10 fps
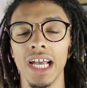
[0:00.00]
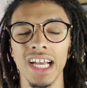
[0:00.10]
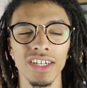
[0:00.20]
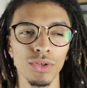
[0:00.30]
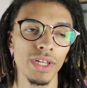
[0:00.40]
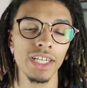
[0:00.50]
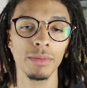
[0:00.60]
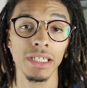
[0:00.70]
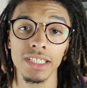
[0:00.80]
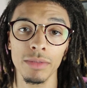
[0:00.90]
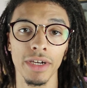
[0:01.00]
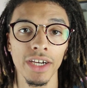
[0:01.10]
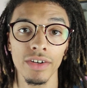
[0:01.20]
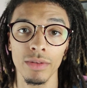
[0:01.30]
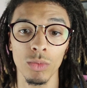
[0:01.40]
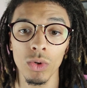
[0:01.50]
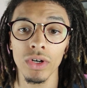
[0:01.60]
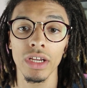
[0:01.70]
I don't like to maintain my hair anymore.